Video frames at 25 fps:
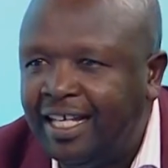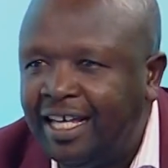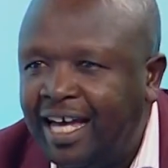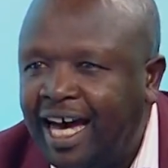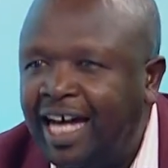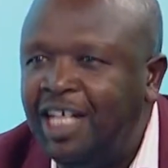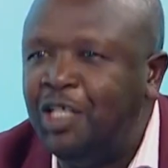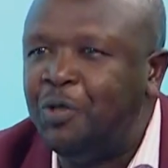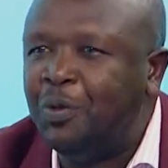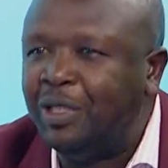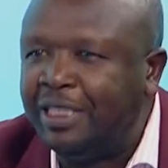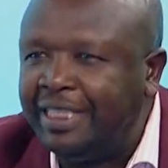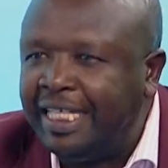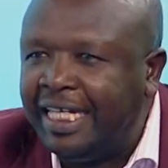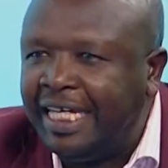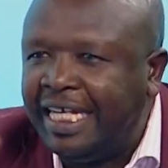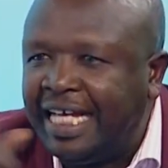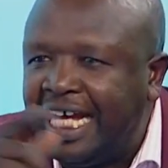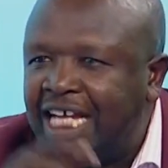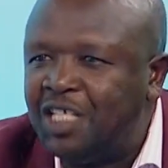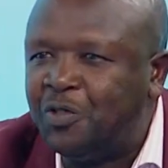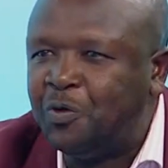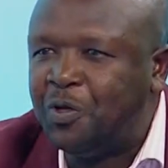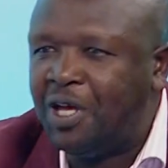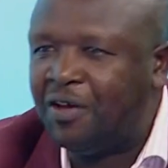And you're telling
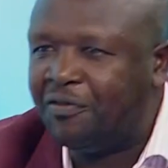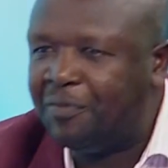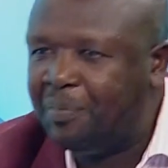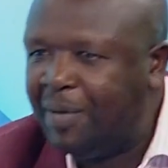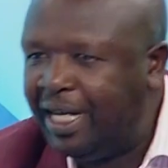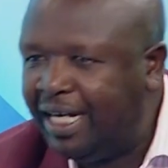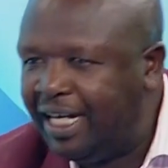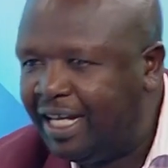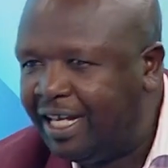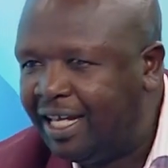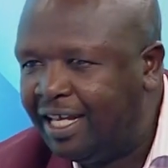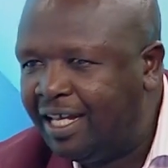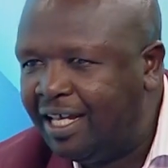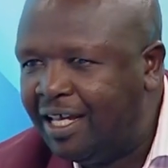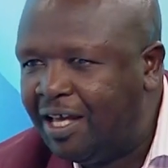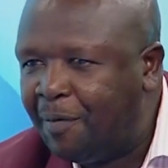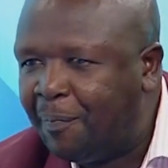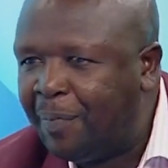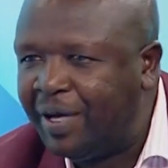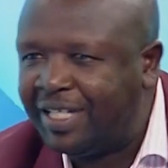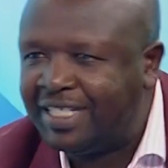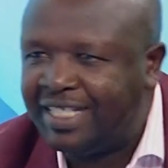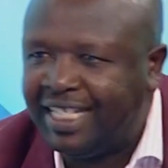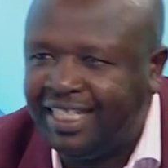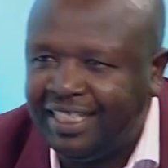us we have money.
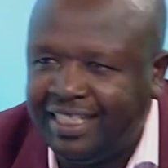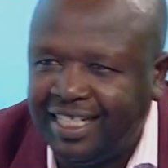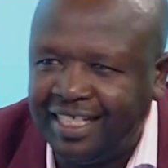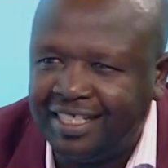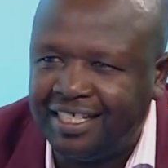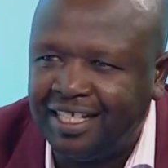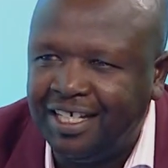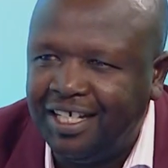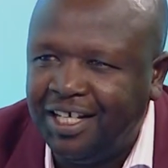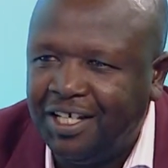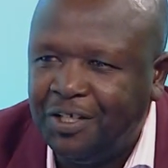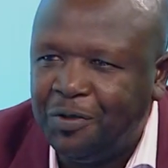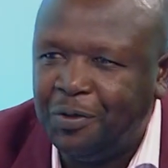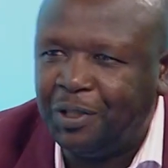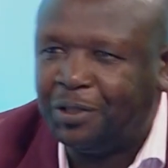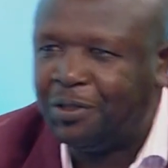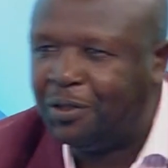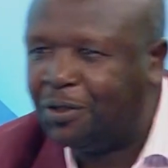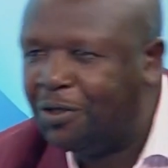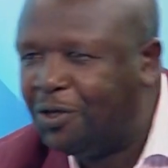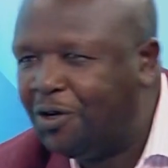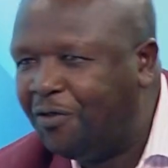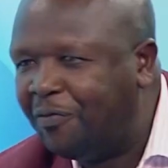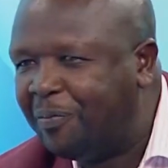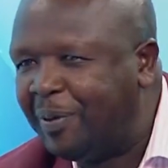Percentage. You're
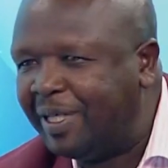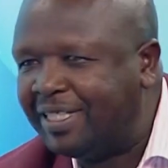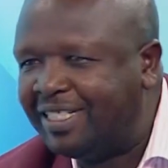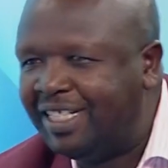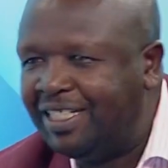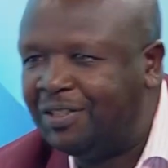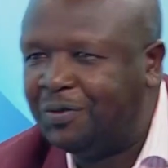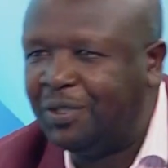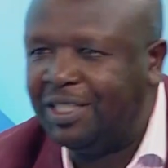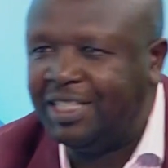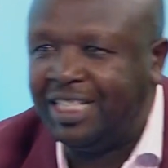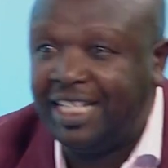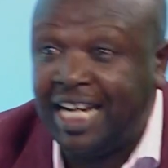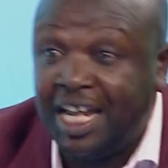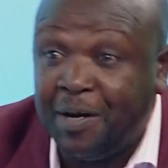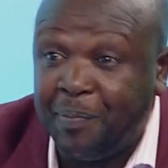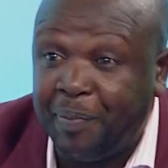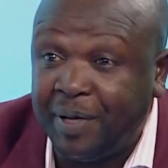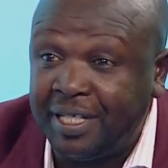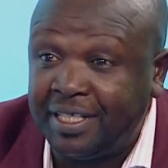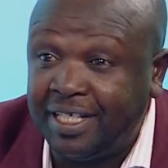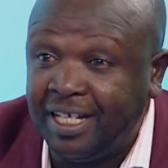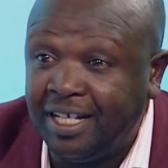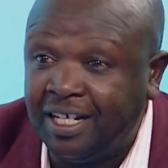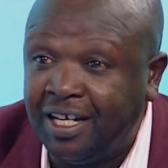talking of percent,
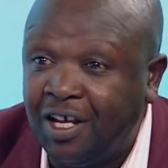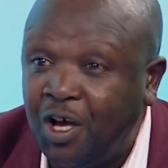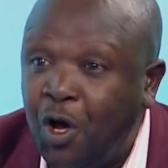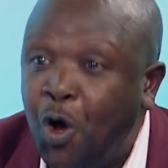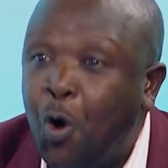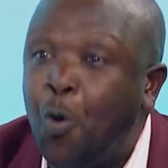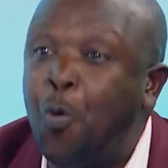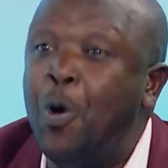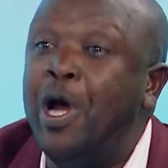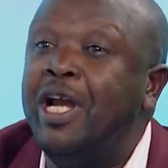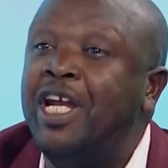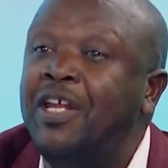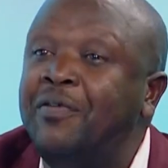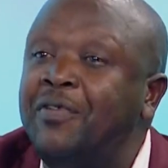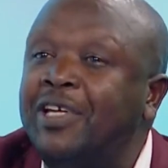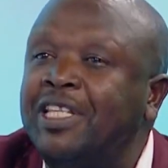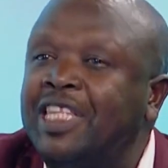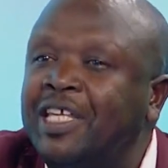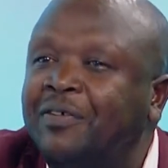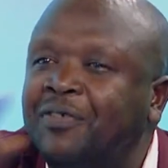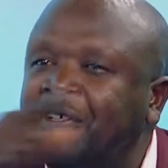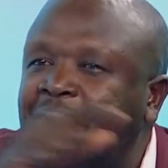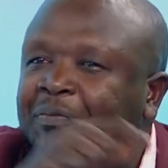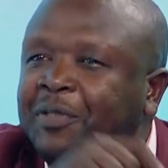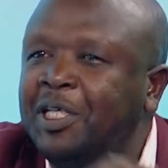29%. When even
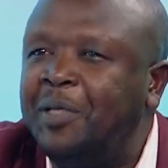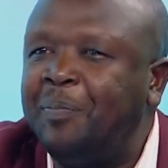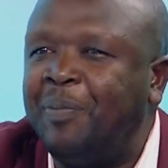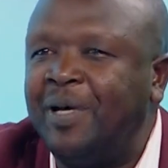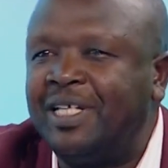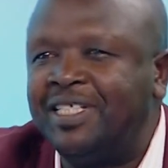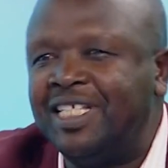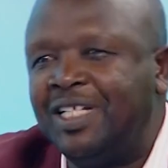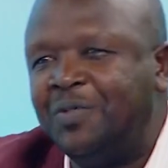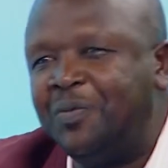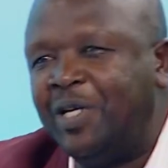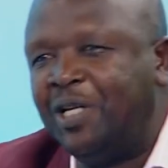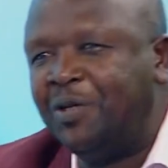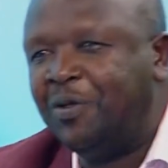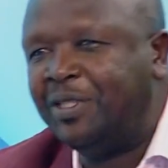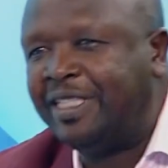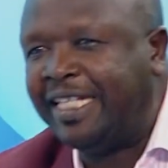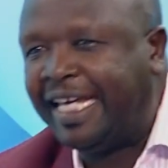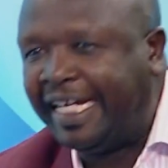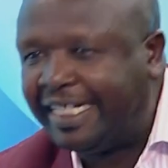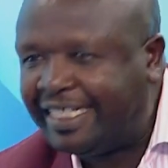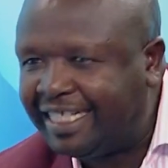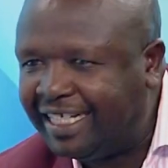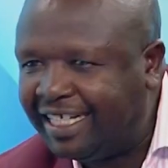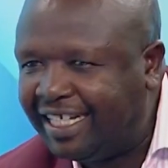the 15% we are not getting.